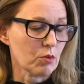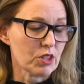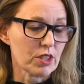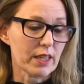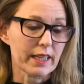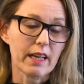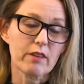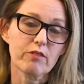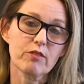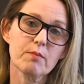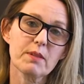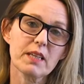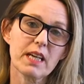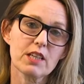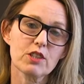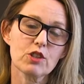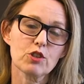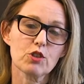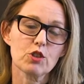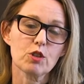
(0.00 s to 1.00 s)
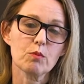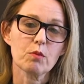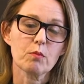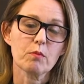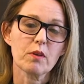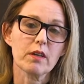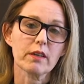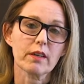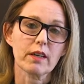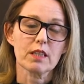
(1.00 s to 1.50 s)
which I get from the Asian
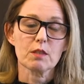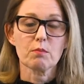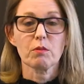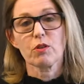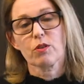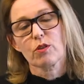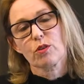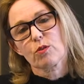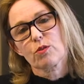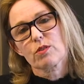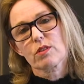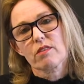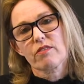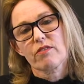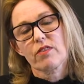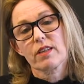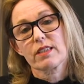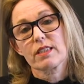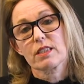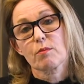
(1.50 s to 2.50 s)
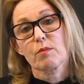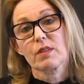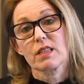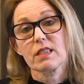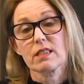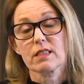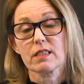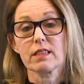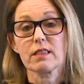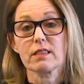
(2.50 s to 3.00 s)
supermarkets, but you can also find some of
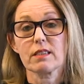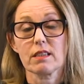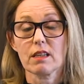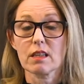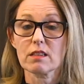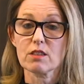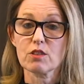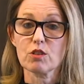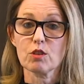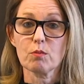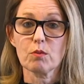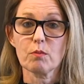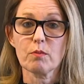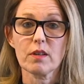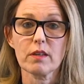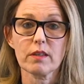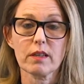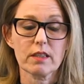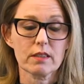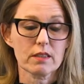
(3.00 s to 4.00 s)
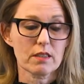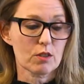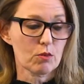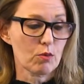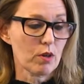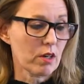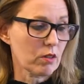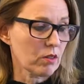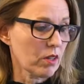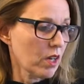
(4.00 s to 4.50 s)
these things in other supermarkets as
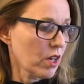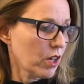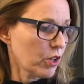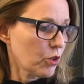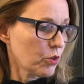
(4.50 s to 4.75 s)
well.